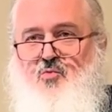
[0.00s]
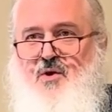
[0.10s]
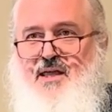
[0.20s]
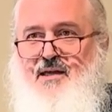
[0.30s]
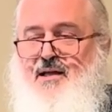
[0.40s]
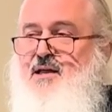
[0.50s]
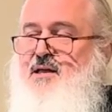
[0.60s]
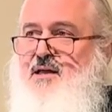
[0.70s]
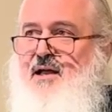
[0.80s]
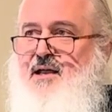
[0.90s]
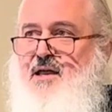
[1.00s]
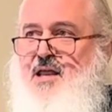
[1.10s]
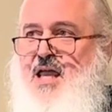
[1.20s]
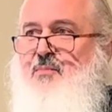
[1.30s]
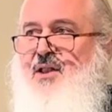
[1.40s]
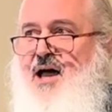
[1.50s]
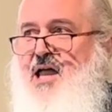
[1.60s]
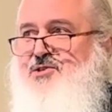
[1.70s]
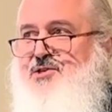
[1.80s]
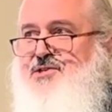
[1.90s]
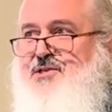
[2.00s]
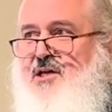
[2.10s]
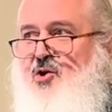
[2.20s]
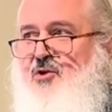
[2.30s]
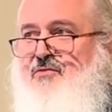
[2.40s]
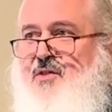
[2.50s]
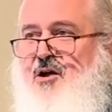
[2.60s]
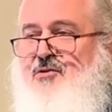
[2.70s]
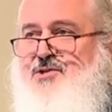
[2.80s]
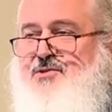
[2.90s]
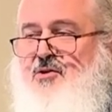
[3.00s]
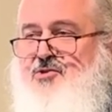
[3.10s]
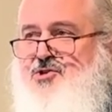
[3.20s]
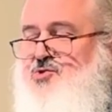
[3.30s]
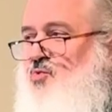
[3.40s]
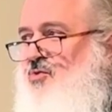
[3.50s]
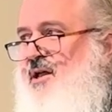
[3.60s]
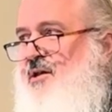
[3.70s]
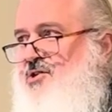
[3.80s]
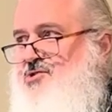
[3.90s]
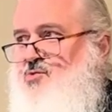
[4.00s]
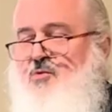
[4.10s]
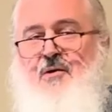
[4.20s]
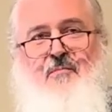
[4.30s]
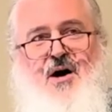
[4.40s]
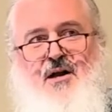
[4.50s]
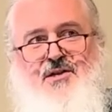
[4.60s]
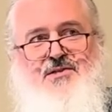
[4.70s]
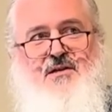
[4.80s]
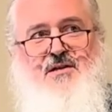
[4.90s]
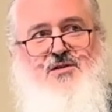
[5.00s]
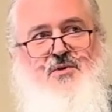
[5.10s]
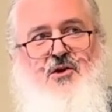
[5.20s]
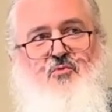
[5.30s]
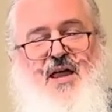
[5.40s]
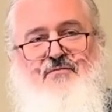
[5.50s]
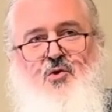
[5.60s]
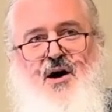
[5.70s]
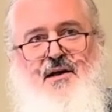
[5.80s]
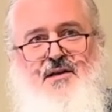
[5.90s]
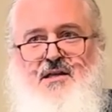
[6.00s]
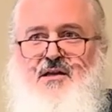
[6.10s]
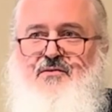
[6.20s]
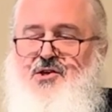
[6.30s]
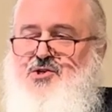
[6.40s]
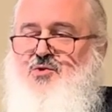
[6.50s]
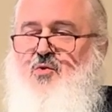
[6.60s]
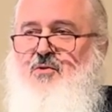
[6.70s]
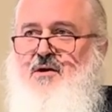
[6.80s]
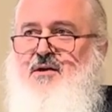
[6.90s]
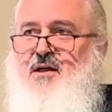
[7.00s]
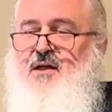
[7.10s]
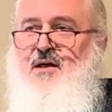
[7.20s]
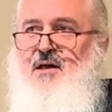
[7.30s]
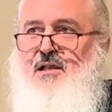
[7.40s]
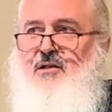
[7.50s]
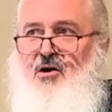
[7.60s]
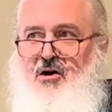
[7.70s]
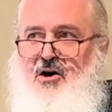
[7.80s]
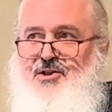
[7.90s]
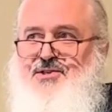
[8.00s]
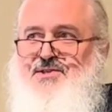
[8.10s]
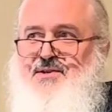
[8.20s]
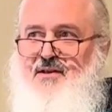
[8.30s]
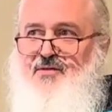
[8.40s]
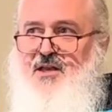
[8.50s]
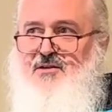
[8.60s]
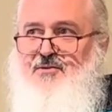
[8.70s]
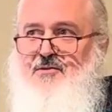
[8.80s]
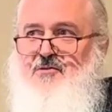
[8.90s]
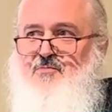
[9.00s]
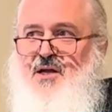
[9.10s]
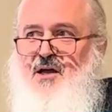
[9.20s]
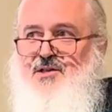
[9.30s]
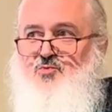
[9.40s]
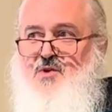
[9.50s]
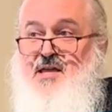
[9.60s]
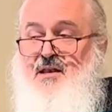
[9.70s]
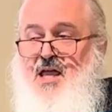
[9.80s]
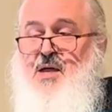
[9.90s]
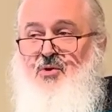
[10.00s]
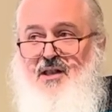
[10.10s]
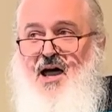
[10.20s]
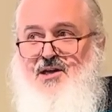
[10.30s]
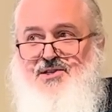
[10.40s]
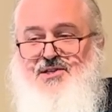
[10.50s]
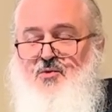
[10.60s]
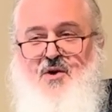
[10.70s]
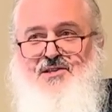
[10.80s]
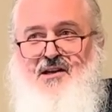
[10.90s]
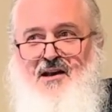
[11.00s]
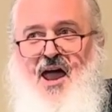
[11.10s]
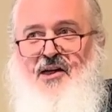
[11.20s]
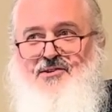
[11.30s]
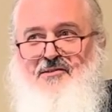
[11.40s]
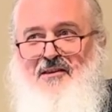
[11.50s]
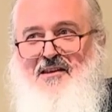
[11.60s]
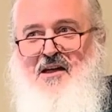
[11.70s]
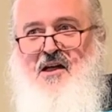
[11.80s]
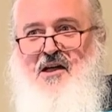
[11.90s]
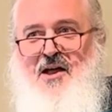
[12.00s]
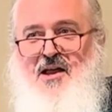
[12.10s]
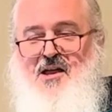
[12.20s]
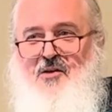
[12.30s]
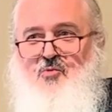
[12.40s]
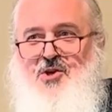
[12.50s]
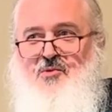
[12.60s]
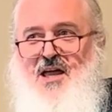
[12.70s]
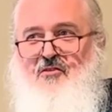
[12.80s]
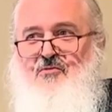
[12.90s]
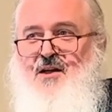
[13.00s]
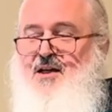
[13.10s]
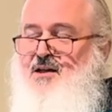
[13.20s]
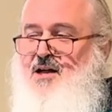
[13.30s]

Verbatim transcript: we enable ISIS to go in there and start destroying historic monasteries. We don't we have no idea the historic loss that occurred because we enabled ISIS. It wasn't an accident. You know, when you have